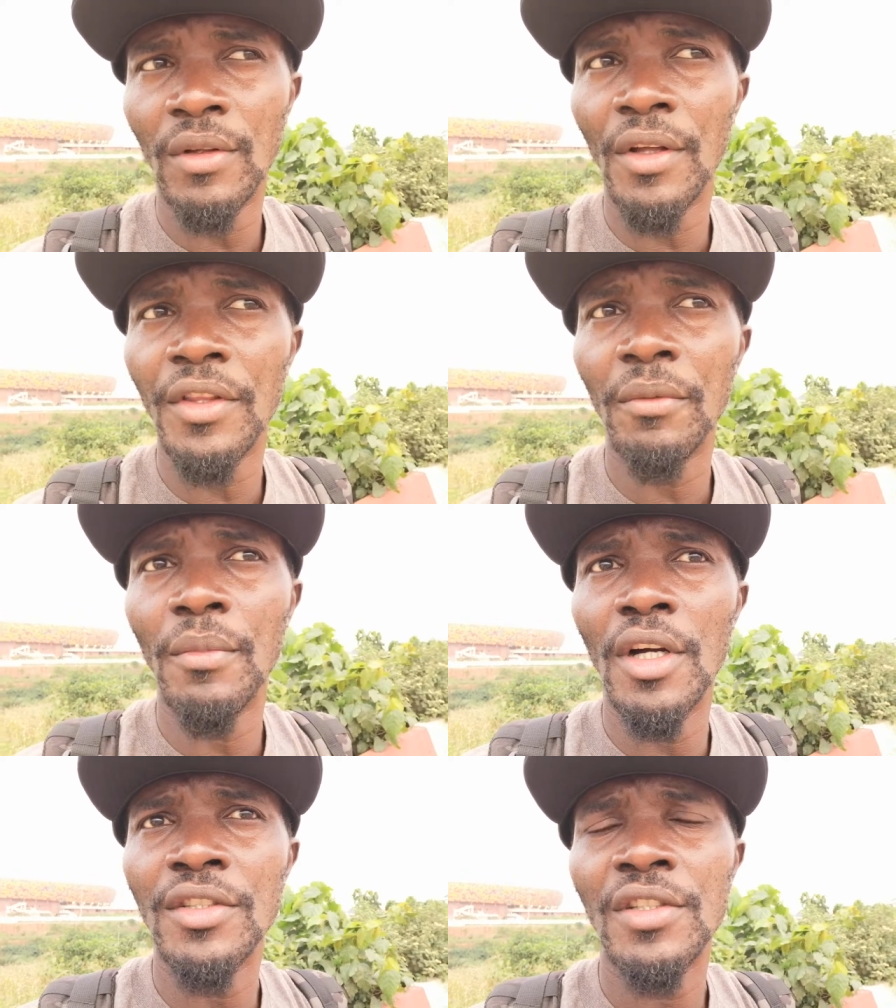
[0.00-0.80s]
Nothing
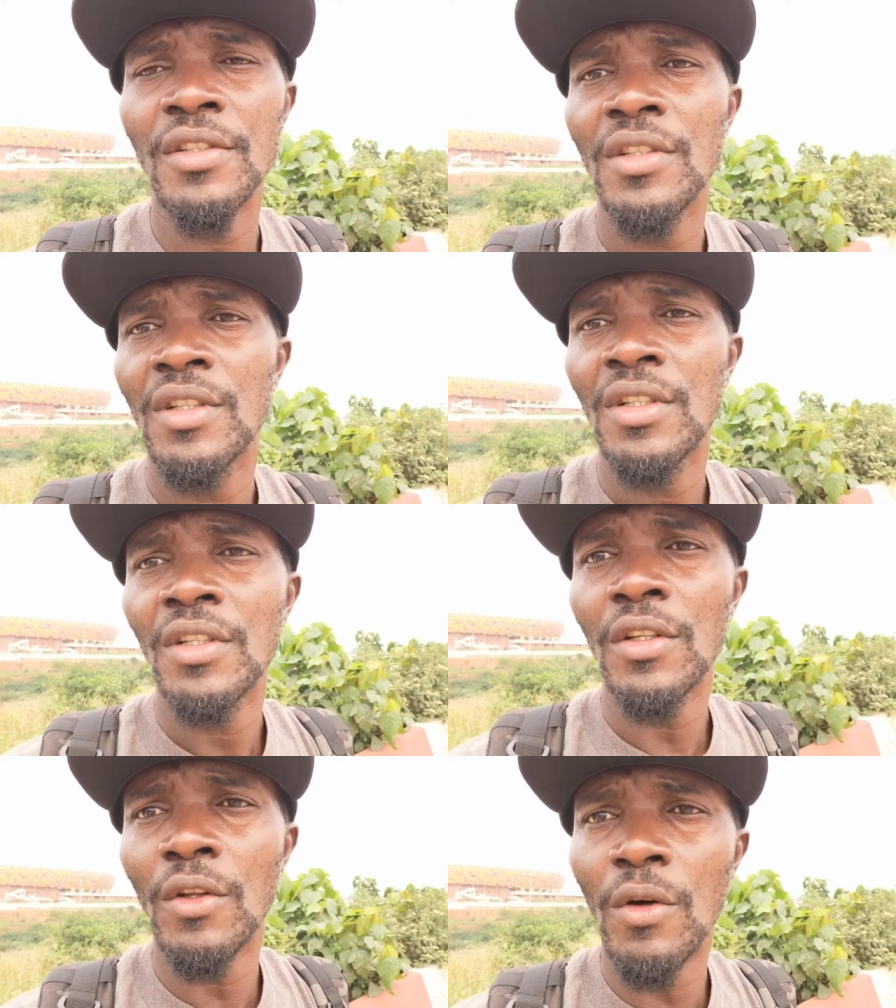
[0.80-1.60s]

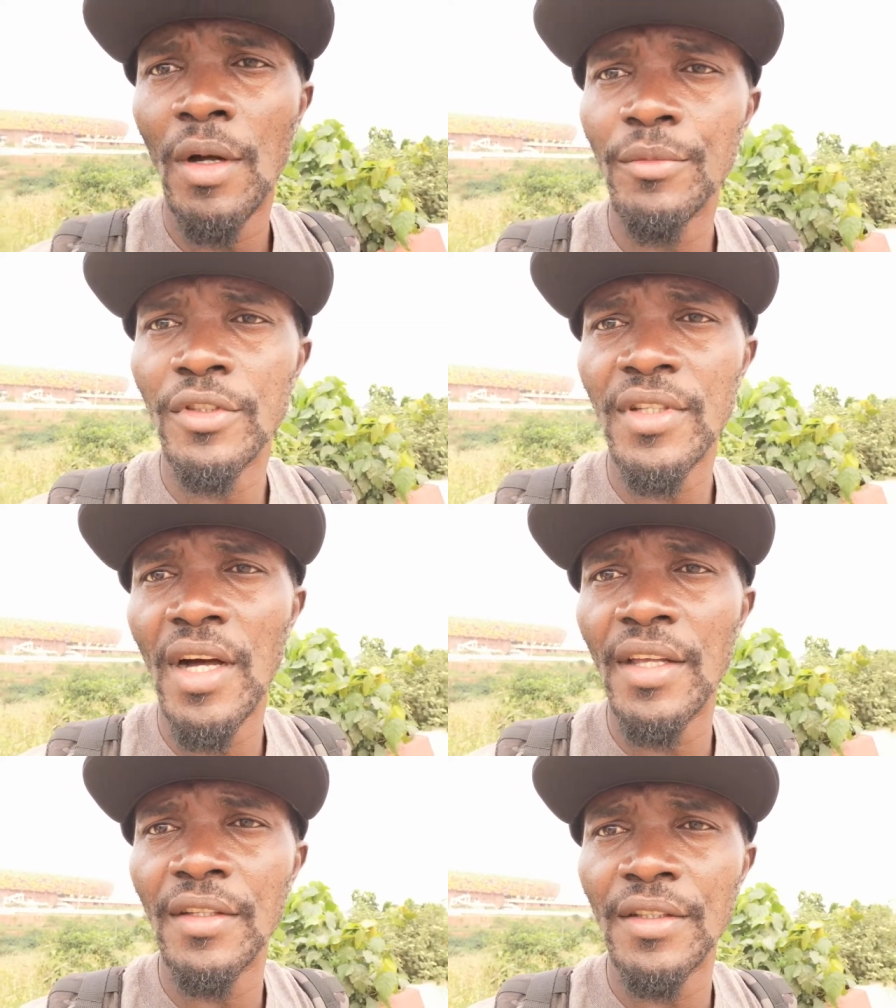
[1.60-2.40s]
much. You know, I'm just
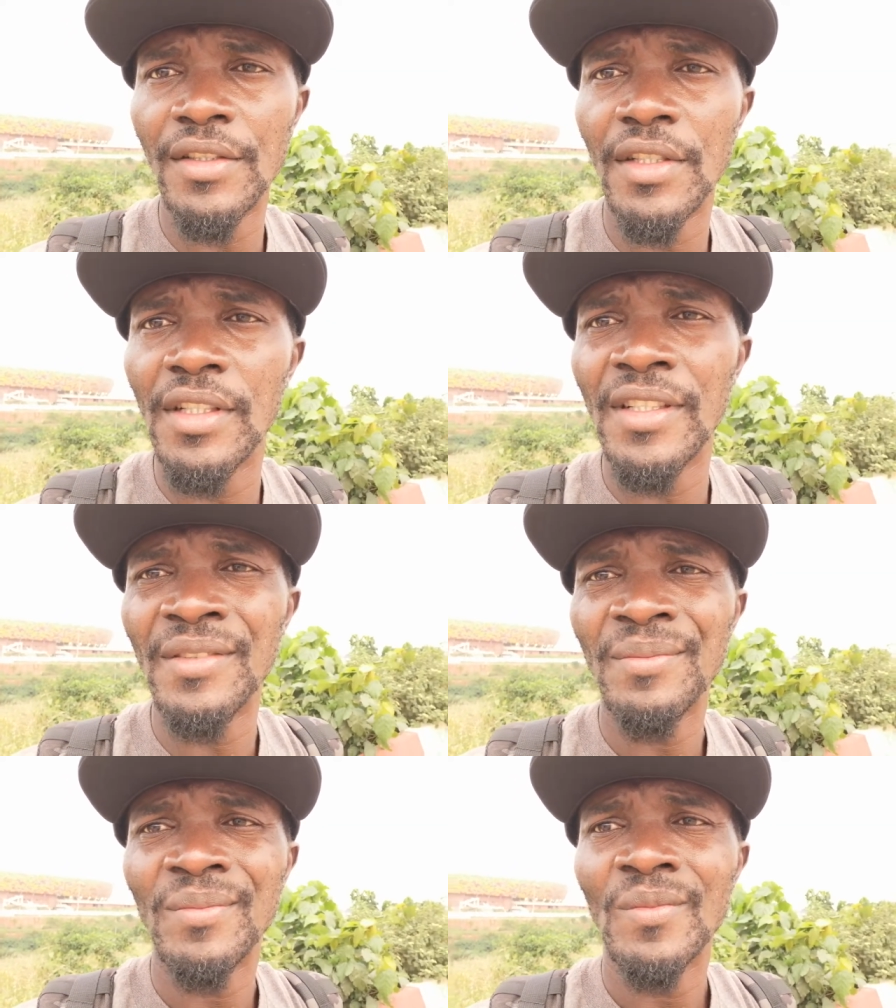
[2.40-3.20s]
out here chilling,
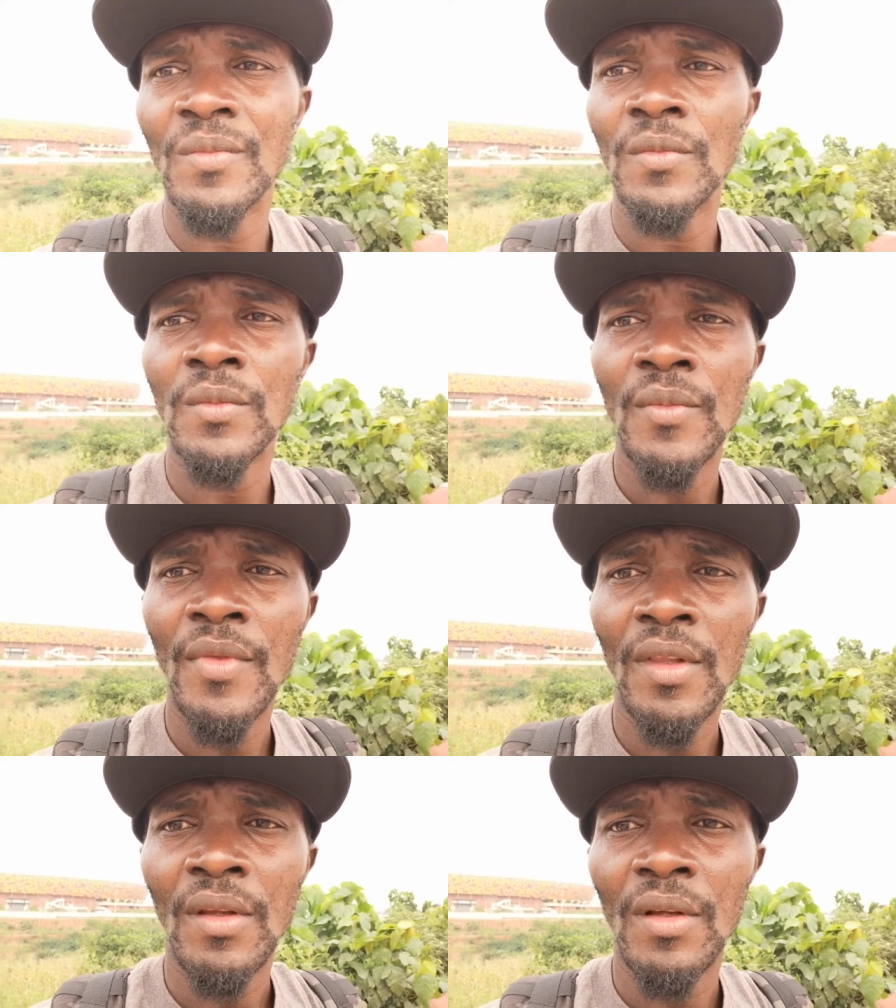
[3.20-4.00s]

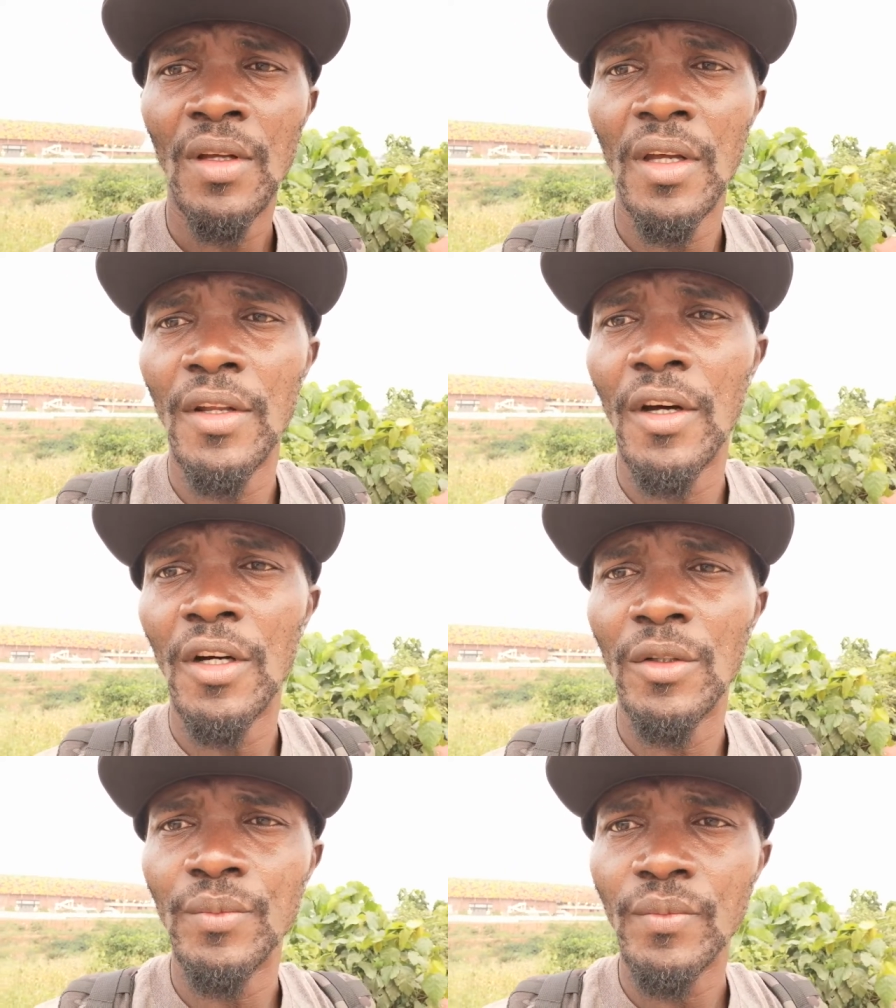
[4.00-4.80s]
and
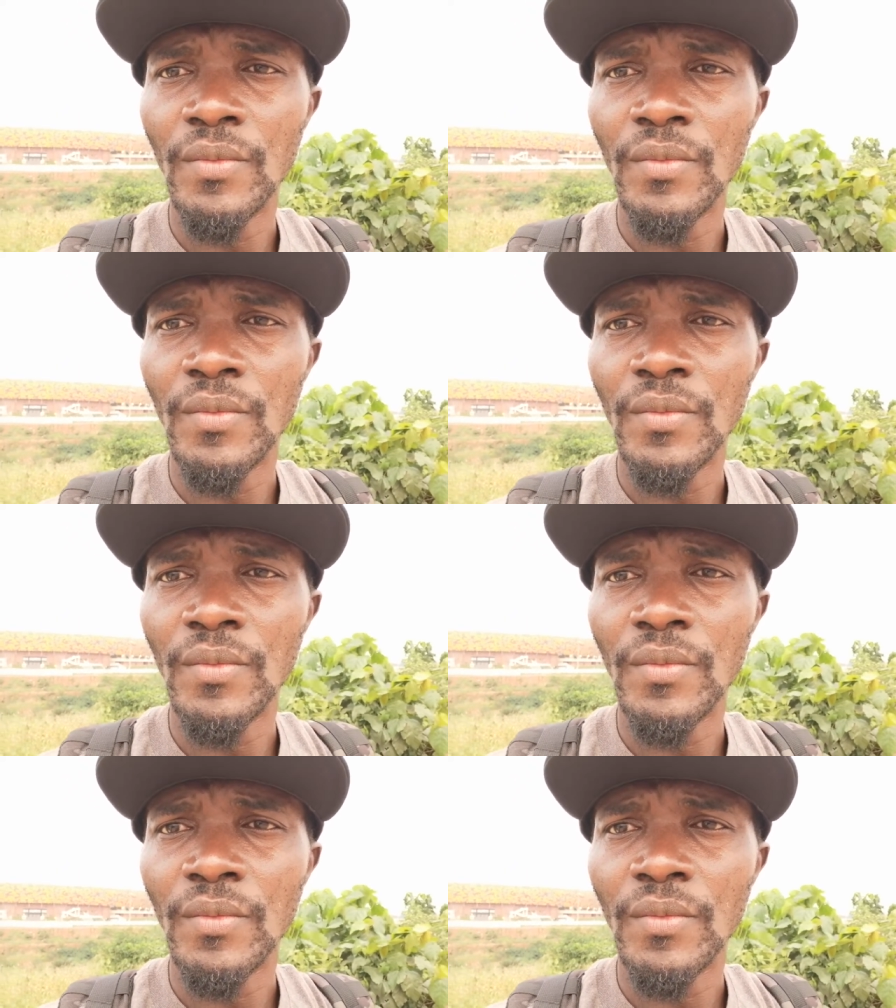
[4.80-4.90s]
uh,